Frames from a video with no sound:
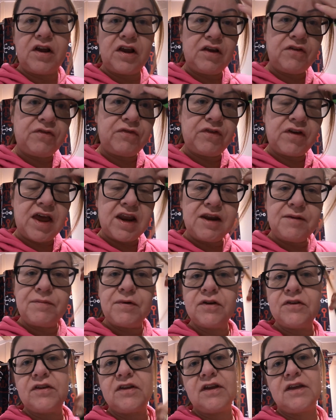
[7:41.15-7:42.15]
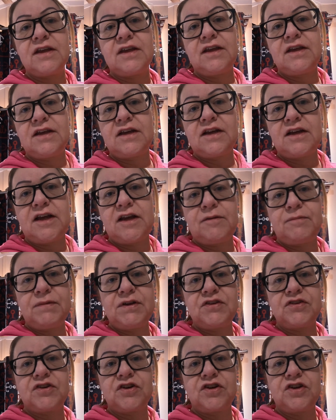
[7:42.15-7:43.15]
if anybody um
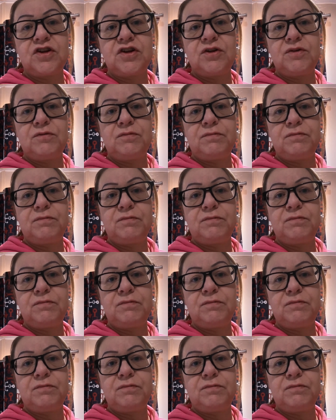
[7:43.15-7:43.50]
is going to